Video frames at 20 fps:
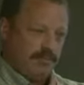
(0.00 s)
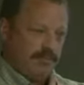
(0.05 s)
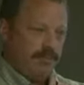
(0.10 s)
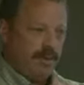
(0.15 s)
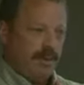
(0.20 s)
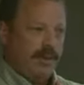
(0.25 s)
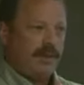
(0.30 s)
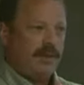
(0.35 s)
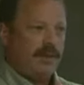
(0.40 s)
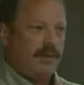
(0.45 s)

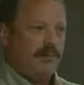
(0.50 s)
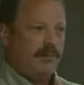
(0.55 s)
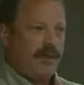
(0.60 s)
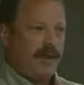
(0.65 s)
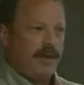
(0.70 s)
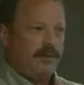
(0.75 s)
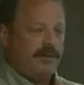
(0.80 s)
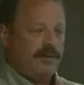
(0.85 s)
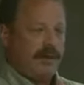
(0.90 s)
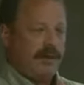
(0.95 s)
polygonal
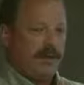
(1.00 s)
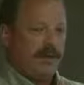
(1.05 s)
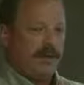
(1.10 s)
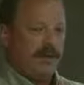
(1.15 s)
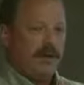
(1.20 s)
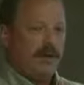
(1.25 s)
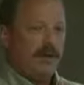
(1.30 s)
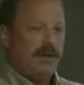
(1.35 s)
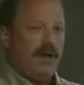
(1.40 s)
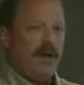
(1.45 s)
boundary,
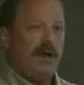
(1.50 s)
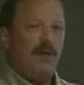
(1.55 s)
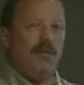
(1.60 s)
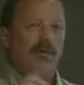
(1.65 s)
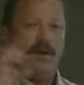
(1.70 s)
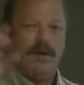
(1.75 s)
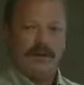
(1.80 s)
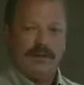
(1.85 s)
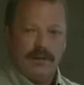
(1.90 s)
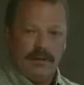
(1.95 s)
I
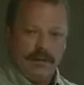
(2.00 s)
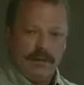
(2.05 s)
want